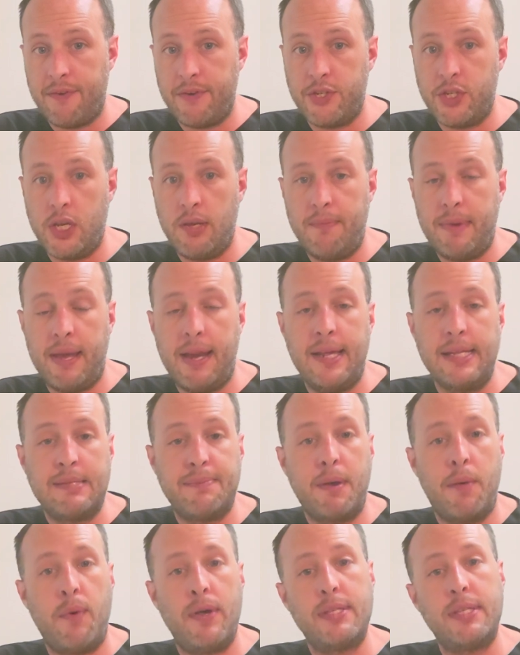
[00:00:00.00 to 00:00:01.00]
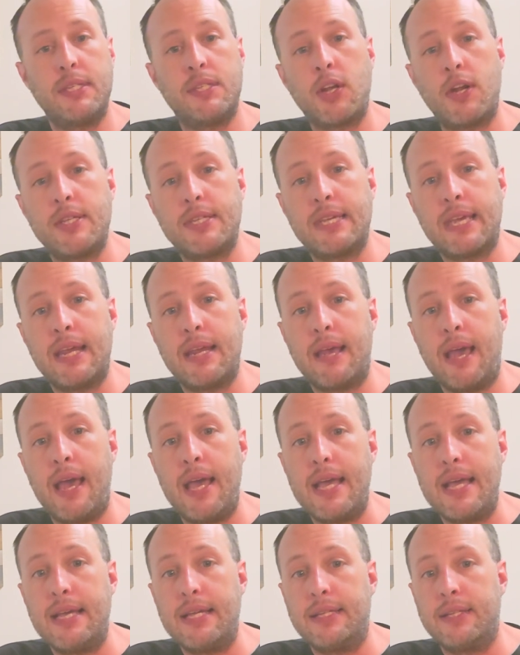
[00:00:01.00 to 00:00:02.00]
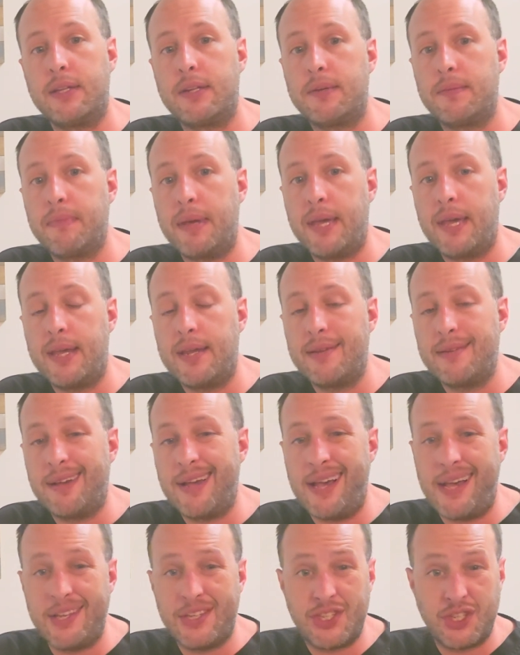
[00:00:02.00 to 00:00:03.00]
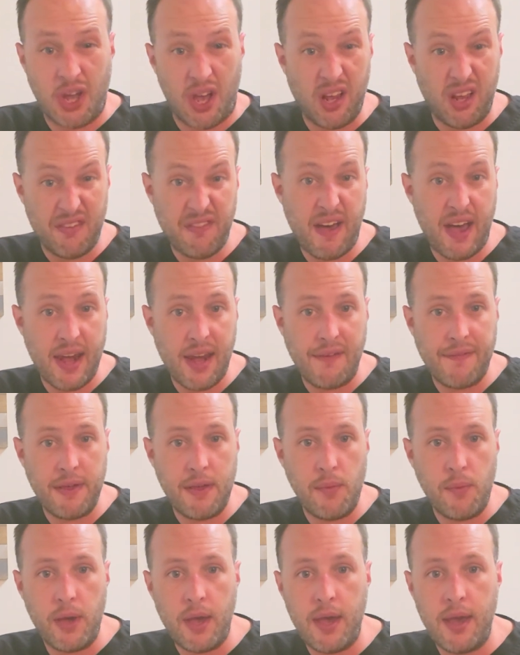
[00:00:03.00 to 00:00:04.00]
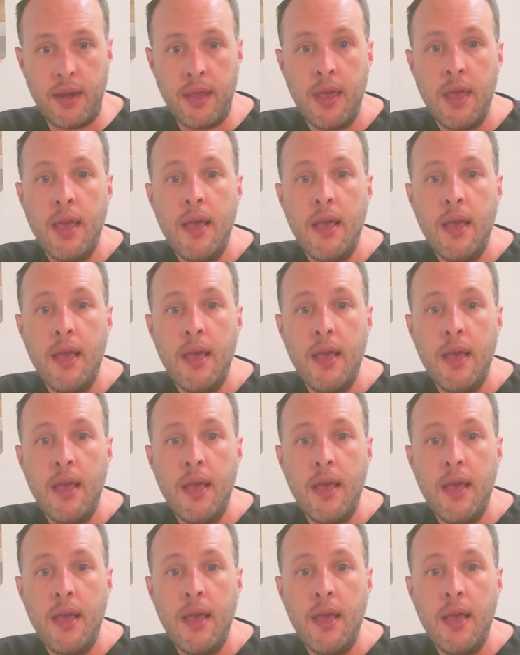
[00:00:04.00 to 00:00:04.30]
2 minutes, but once it starts to get a little bit solidified, if you would,